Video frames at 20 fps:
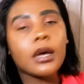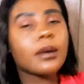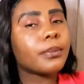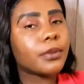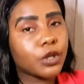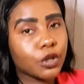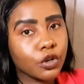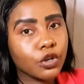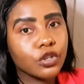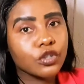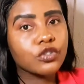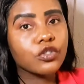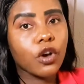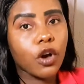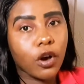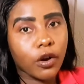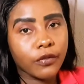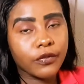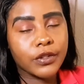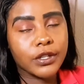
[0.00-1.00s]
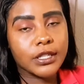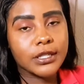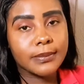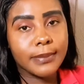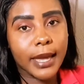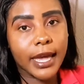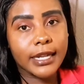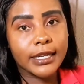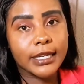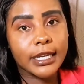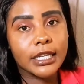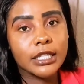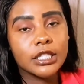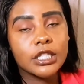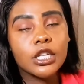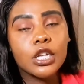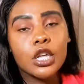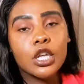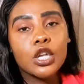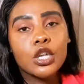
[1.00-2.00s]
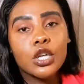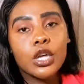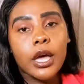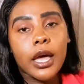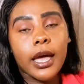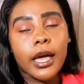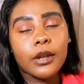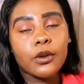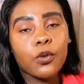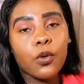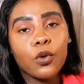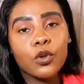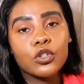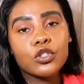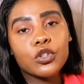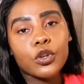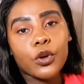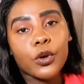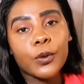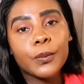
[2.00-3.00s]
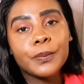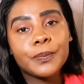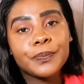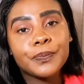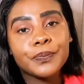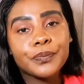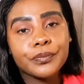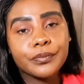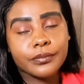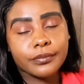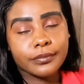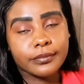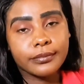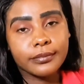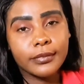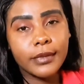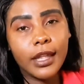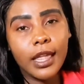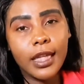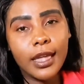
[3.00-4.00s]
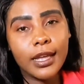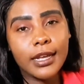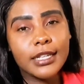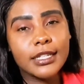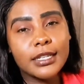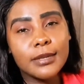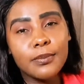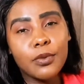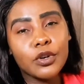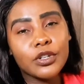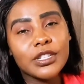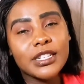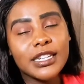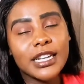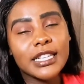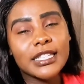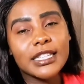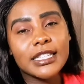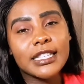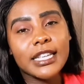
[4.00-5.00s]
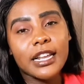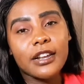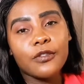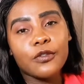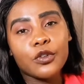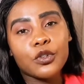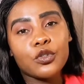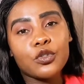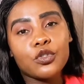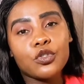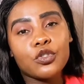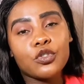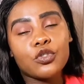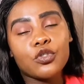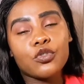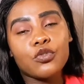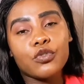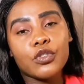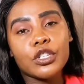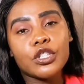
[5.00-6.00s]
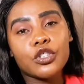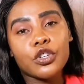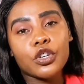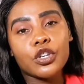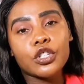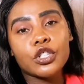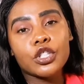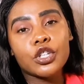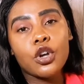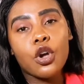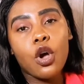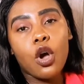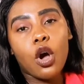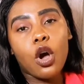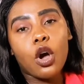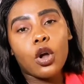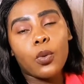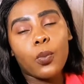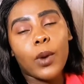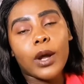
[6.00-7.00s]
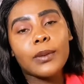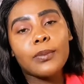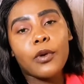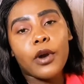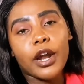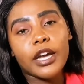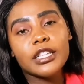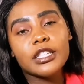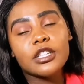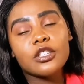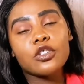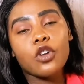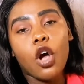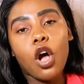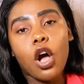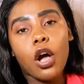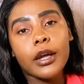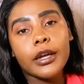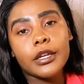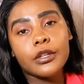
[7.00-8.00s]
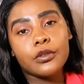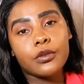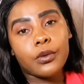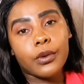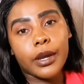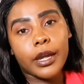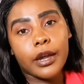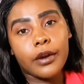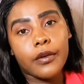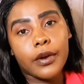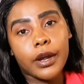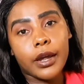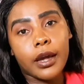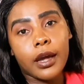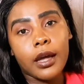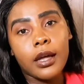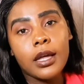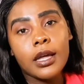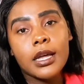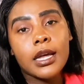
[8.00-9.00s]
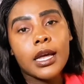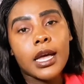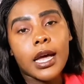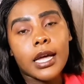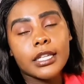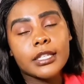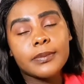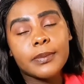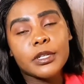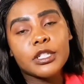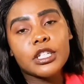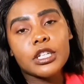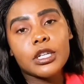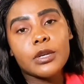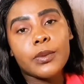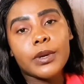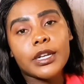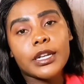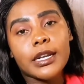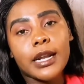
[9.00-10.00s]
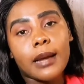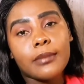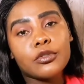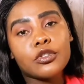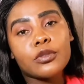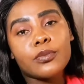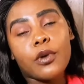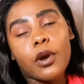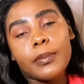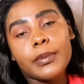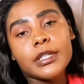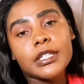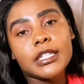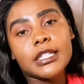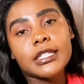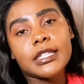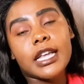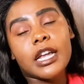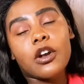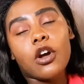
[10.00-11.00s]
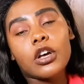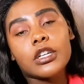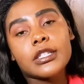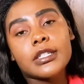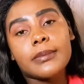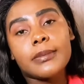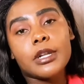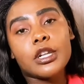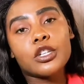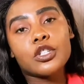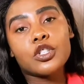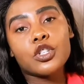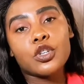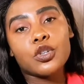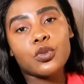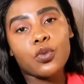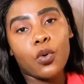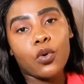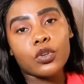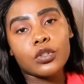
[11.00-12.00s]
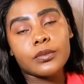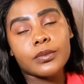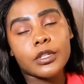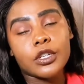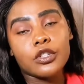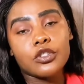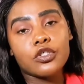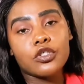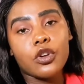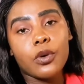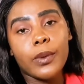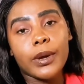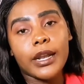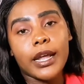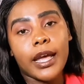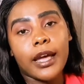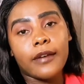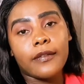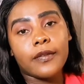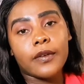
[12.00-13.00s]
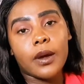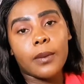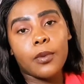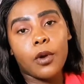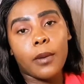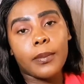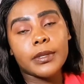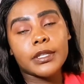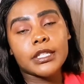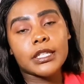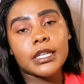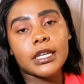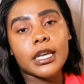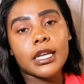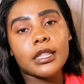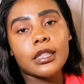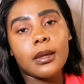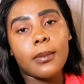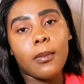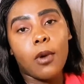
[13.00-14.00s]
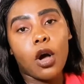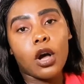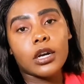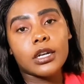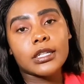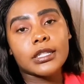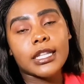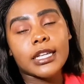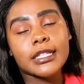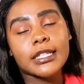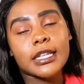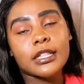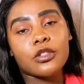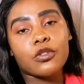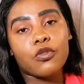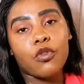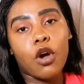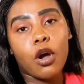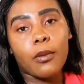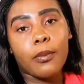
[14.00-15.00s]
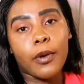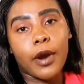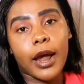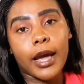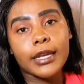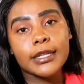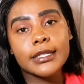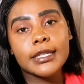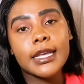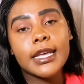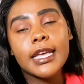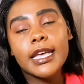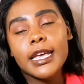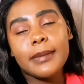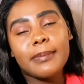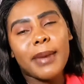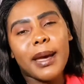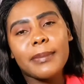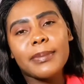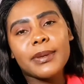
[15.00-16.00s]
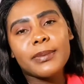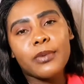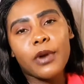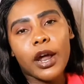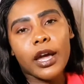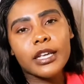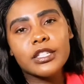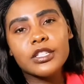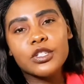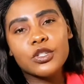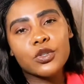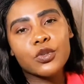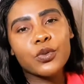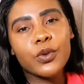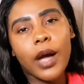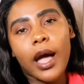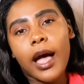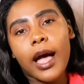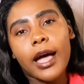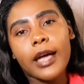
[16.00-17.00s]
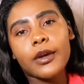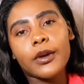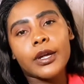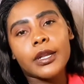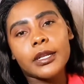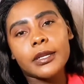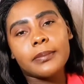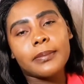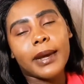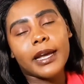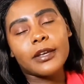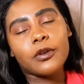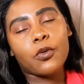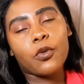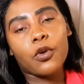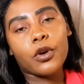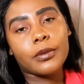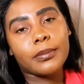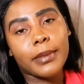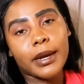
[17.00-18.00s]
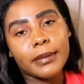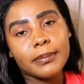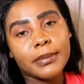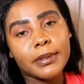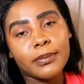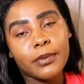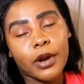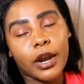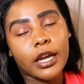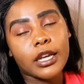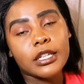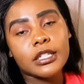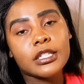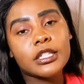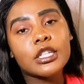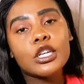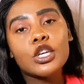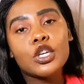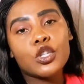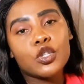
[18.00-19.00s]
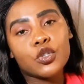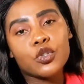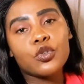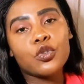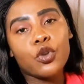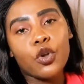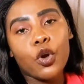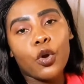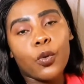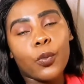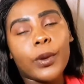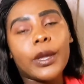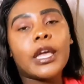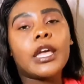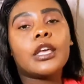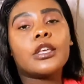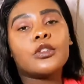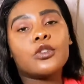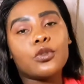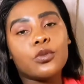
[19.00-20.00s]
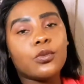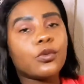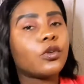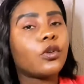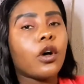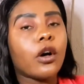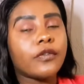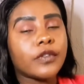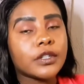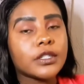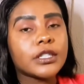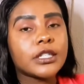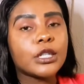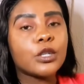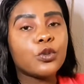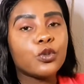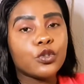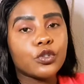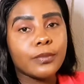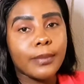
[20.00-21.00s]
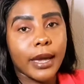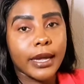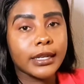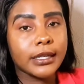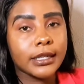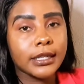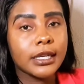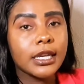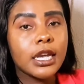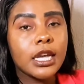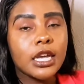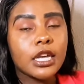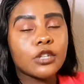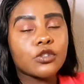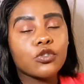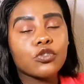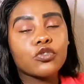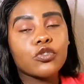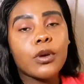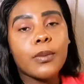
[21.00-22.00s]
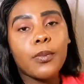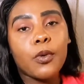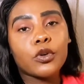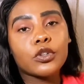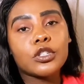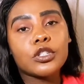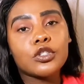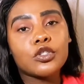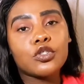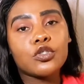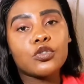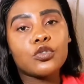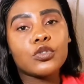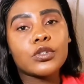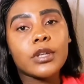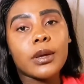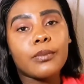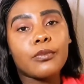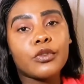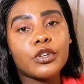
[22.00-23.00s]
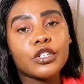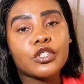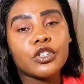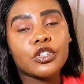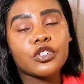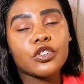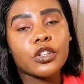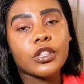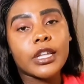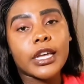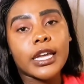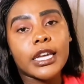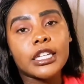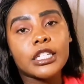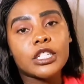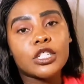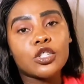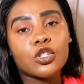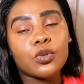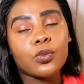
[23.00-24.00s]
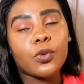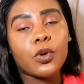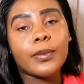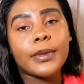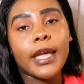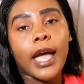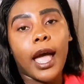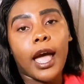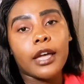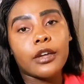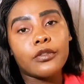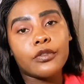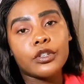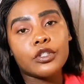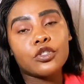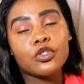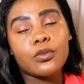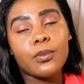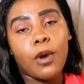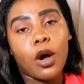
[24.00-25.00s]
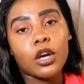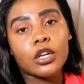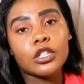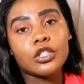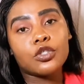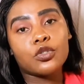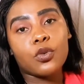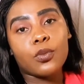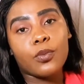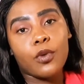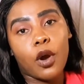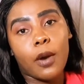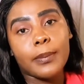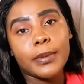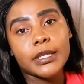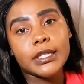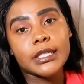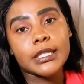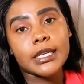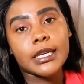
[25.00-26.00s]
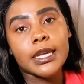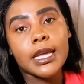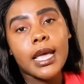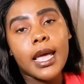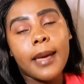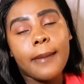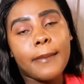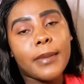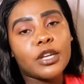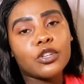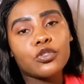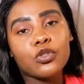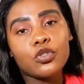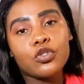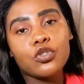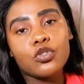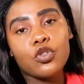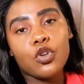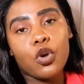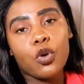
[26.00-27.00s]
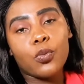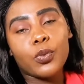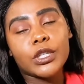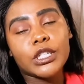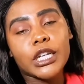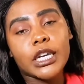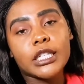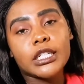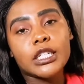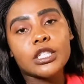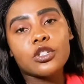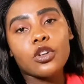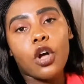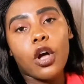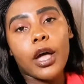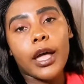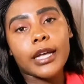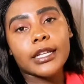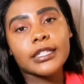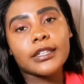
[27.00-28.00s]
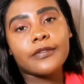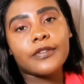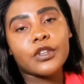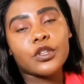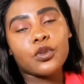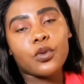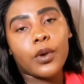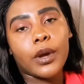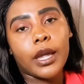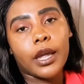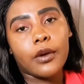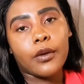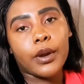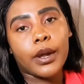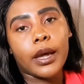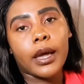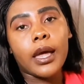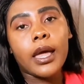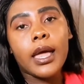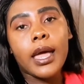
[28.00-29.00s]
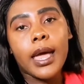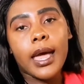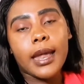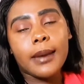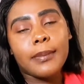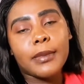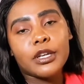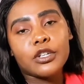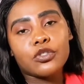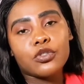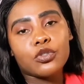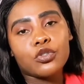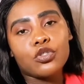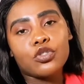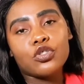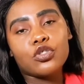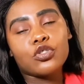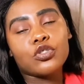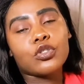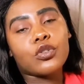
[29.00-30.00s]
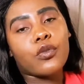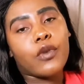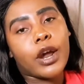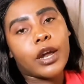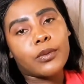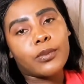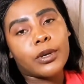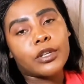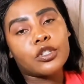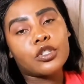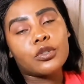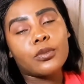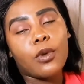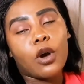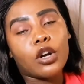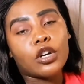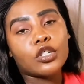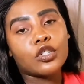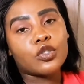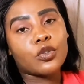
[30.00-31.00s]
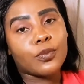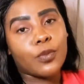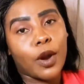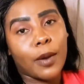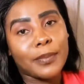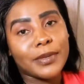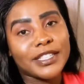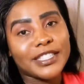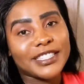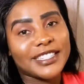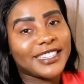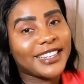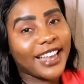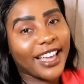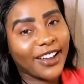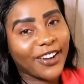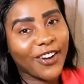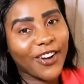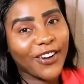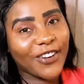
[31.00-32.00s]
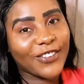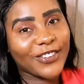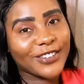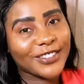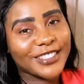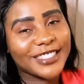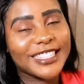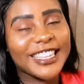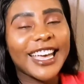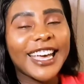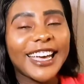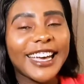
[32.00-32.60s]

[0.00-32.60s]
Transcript: because of these mandates. And also, it's important as a seller for you to do research on what prices are in your area, especially when it comes to properties that are similar to yours, because you don't want to have a property in the market that's at the wrong price. It might be priced too high, and it might be priced too low, where you will obviously lose money. It's also important to do some research on the agent you will be hiring to market your property. Make sure you know which agents are active in your area, and make sure you choose the right one to market your property, like Harcourts.